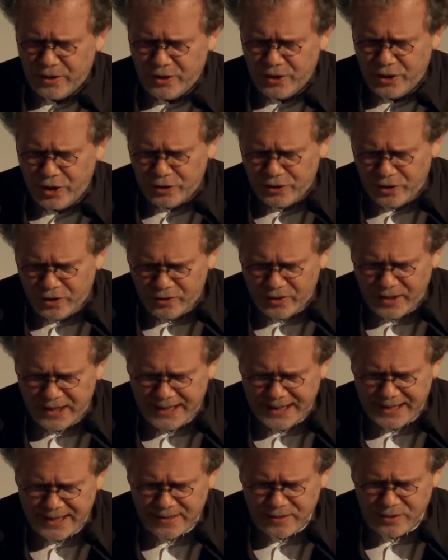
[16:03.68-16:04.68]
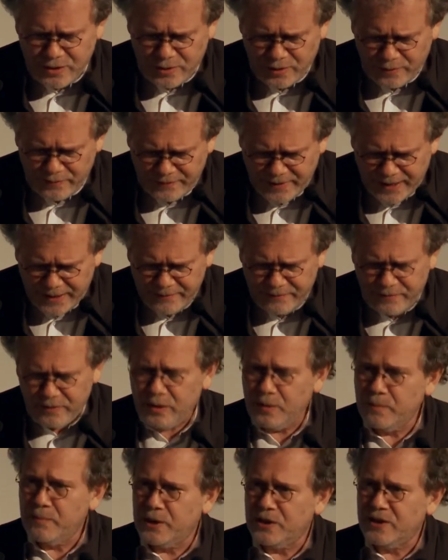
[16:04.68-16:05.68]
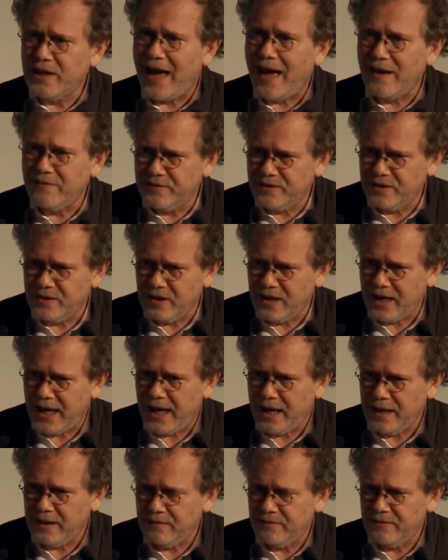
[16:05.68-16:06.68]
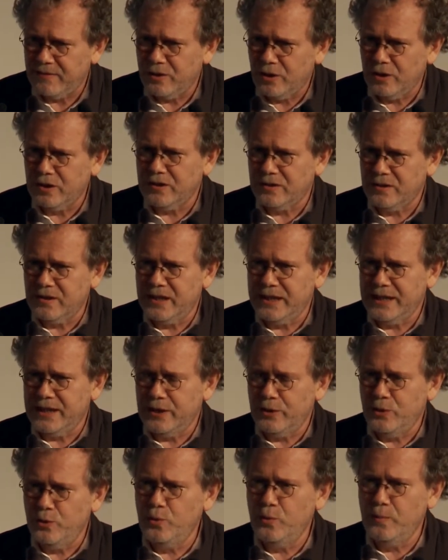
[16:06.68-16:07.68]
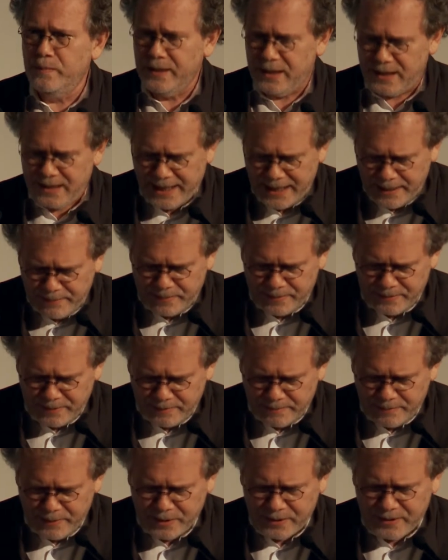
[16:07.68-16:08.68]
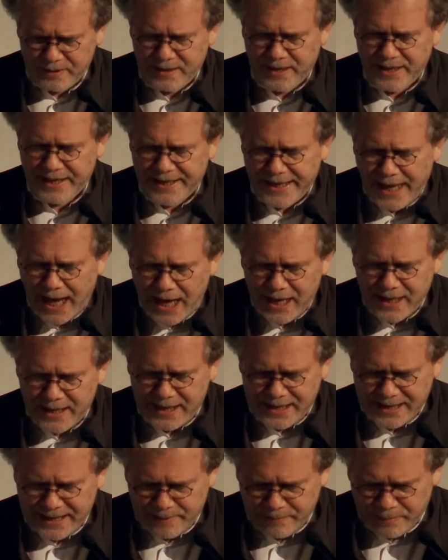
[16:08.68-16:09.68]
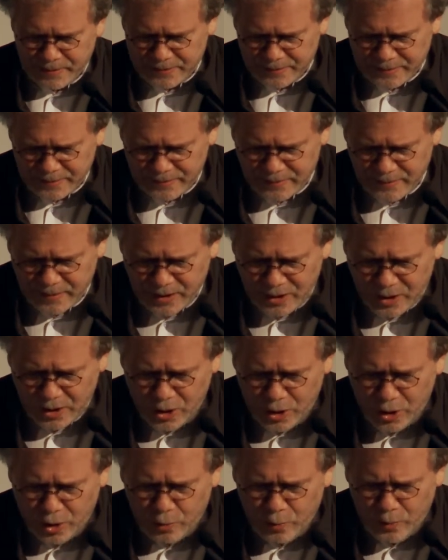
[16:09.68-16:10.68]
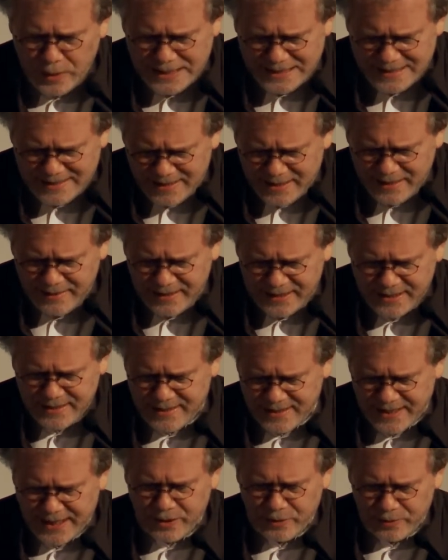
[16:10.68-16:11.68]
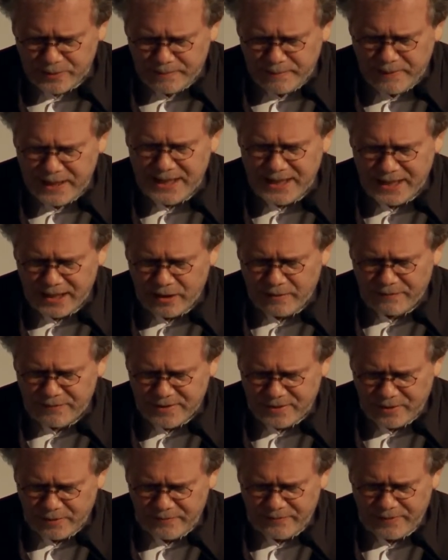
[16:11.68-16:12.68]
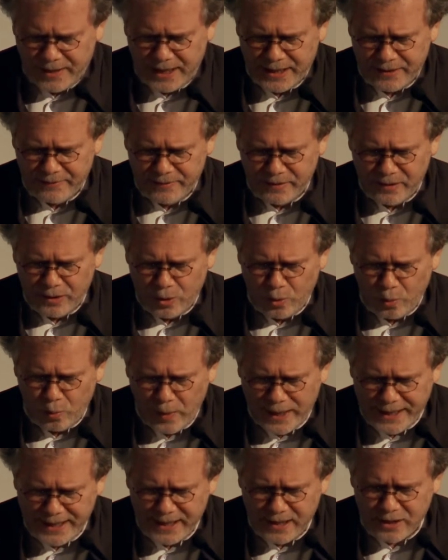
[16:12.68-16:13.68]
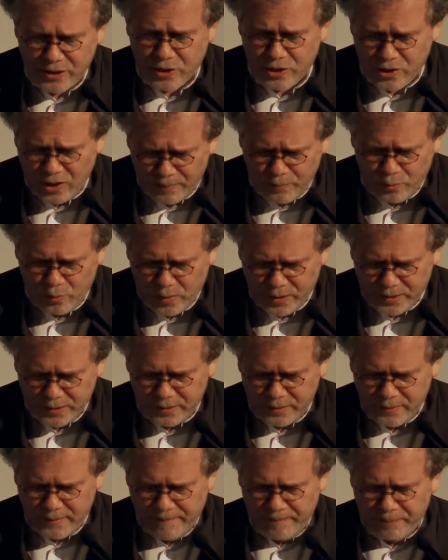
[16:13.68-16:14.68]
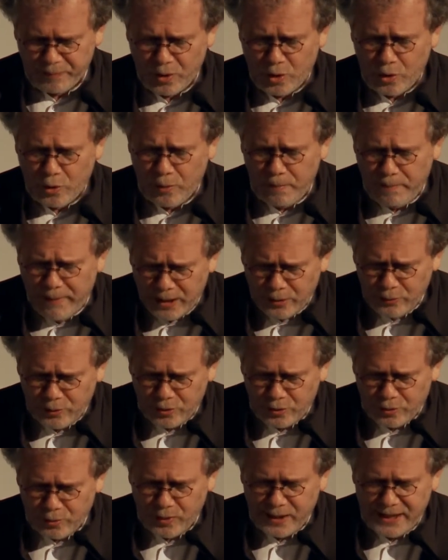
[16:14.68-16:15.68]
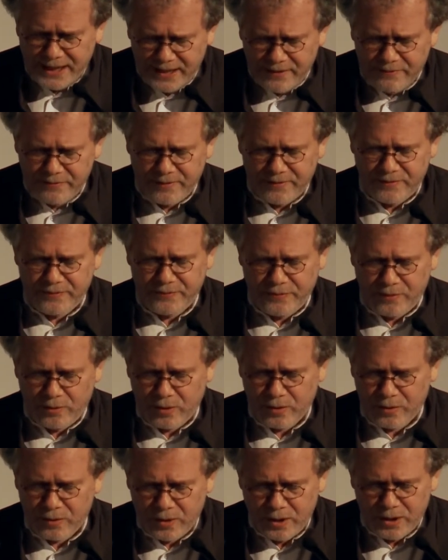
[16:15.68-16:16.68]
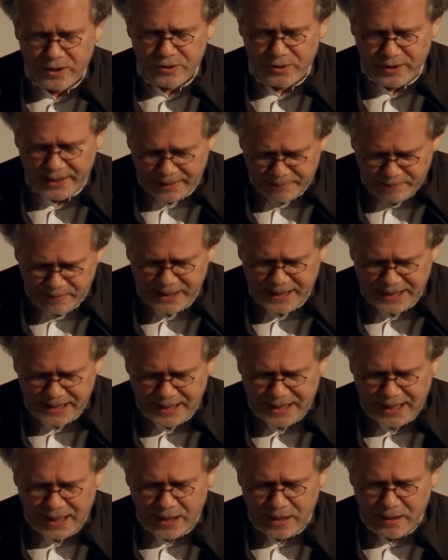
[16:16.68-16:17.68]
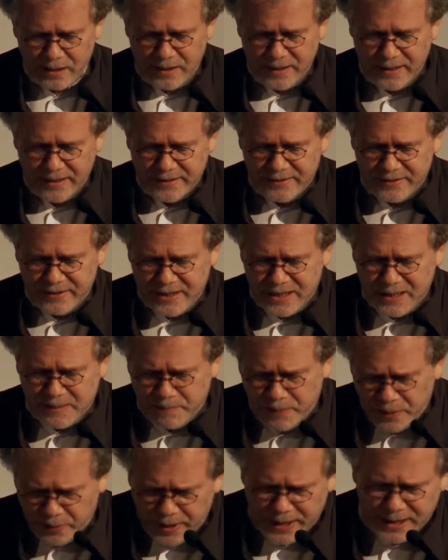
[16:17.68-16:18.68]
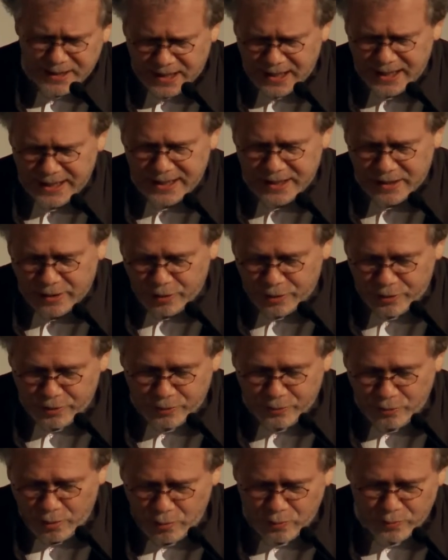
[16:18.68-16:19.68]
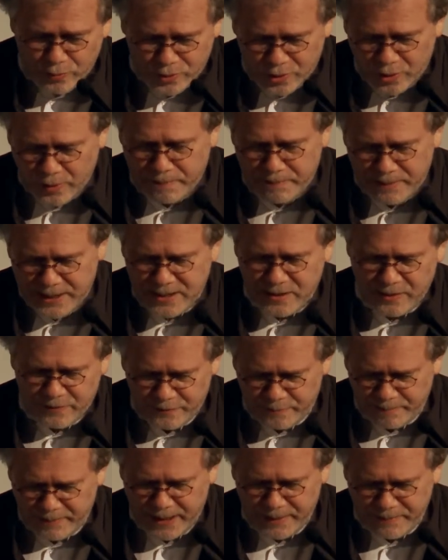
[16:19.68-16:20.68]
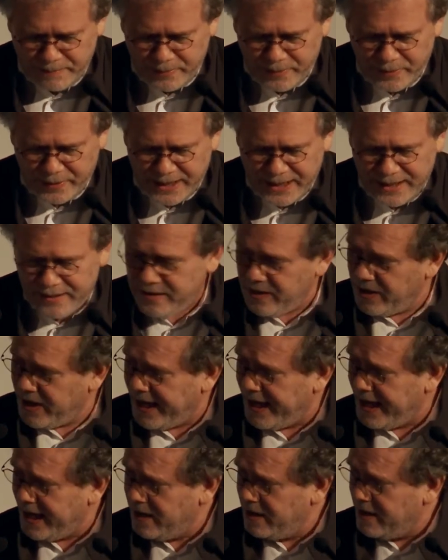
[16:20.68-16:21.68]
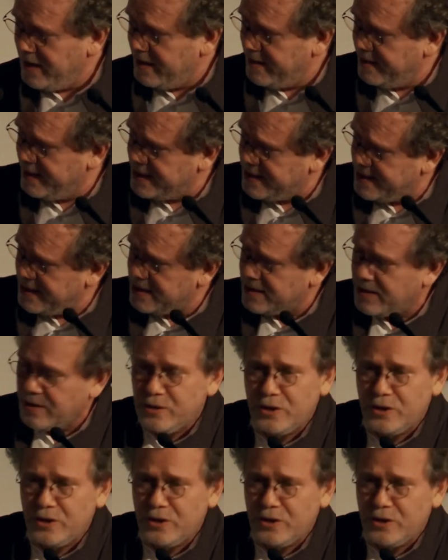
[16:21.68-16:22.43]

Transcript: Not only survival but afterlife, not only Überleben but Nachleben. We see this second meaning of survival when someone about to leave for Treblinka desperately throws a piece of paper in the air. This is the